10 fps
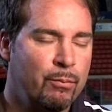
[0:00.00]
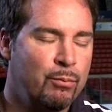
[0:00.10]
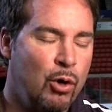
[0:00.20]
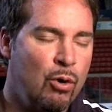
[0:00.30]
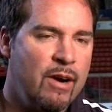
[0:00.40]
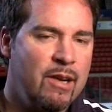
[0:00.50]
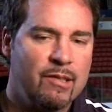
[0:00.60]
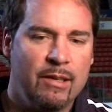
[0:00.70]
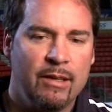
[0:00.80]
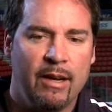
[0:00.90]

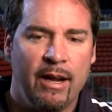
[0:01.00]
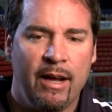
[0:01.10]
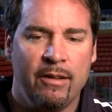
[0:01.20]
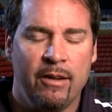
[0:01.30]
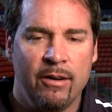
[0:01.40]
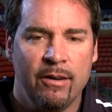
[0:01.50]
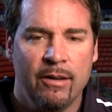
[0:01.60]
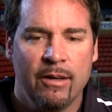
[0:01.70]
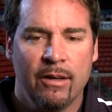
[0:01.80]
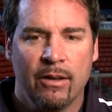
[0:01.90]
Progress and they're
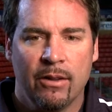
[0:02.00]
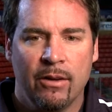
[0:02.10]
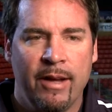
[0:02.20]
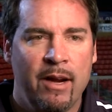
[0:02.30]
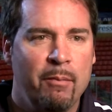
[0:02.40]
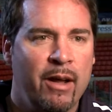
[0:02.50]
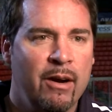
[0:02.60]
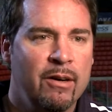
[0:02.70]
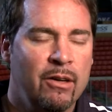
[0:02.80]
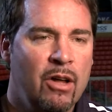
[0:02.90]
getting
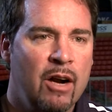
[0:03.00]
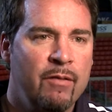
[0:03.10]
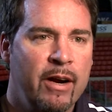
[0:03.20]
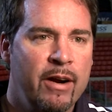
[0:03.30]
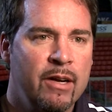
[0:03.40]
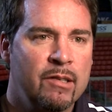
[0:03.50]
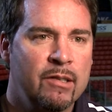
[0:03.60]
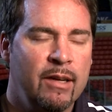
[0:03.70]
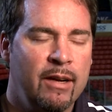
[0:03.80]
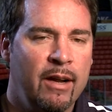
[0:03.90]
better in a lot of
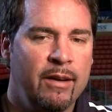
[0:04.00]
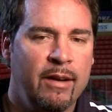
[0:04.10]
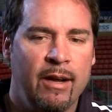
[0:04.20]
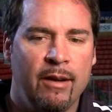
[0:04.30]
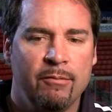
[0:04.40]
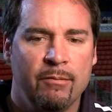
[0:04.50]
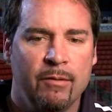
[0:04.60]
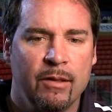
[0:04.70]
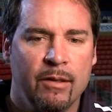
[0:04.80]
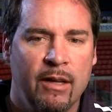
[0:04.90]
areas,
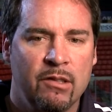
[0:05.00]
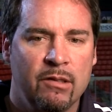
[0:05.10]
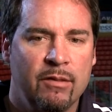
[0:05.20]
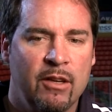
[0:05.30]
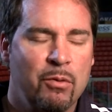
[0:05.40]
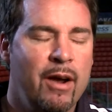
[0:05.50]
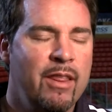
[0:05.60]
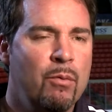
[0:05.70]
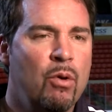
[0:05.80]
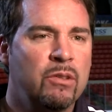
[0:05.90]
that's probably
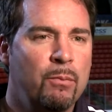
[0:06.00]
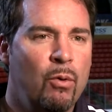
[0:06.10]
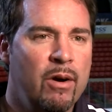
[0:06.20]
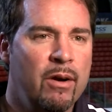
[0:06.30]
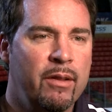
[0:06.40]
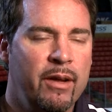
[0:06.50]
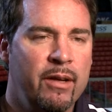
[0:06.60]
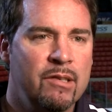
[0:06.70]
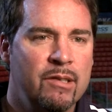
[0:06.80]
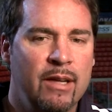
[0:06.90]
the most important
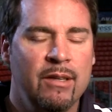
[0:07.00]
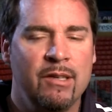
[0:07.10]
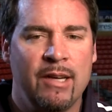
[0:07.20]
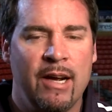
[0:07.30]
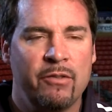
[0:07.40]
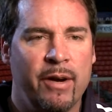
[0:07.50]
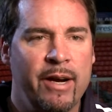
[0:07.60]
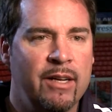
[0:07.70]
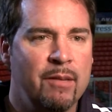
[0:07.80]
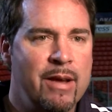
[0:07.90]
thing, is getting these guys
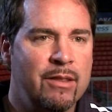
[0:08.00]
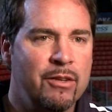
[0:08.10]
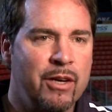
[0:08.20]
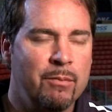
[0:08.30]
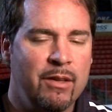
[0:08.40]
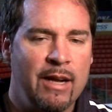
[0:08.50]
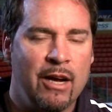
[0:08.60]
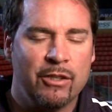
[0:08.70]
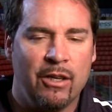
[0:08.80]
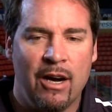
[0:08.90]
ready to make the jump to the
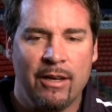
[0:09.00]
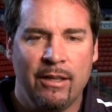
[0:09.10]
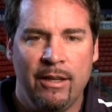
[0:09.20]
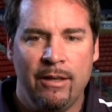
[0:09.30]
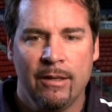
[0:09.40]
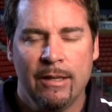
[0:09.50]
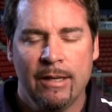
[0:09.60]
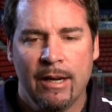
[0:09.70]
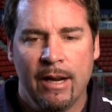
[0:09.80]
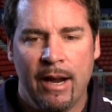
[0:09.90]
National Hockey League.
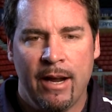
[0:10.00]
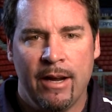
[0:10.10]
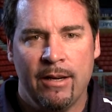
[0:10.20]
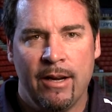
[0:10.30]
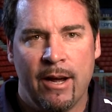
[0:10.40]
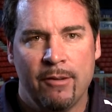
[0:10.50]
And